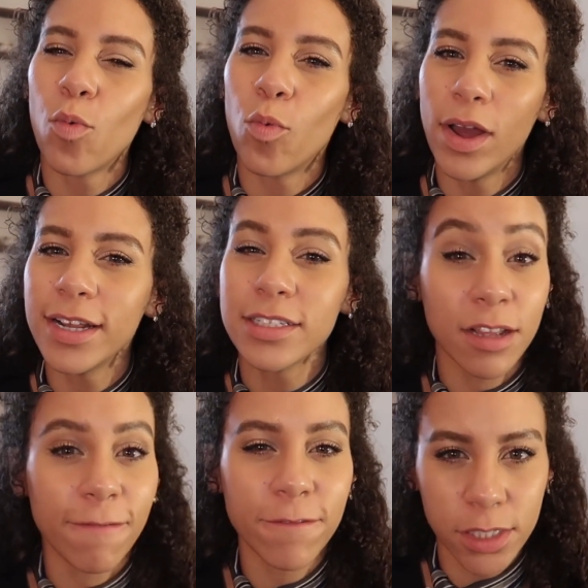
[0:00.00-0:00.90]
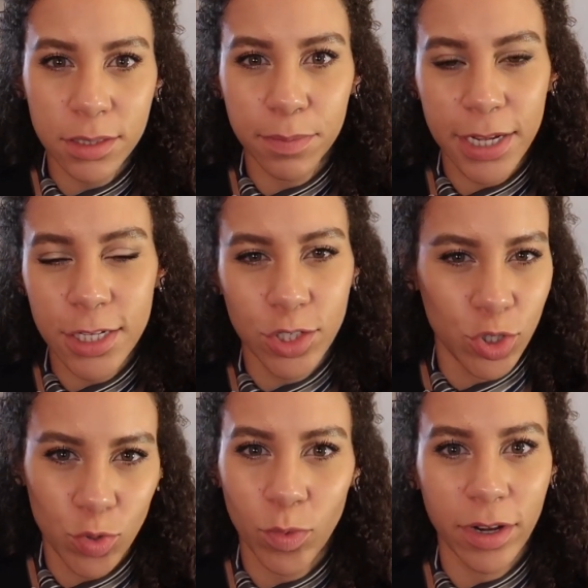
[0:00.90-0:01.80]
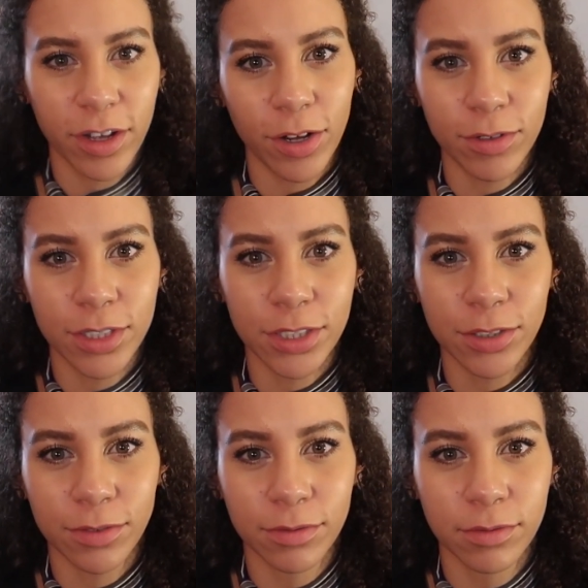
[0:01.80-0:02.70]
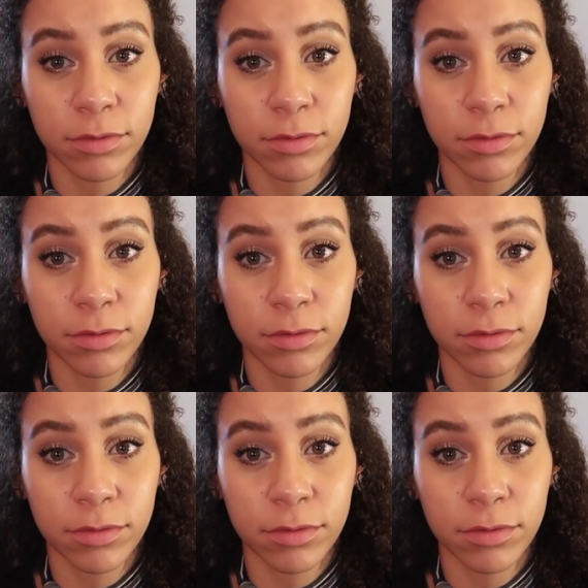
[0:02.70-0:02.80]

what is the first place you want to go to?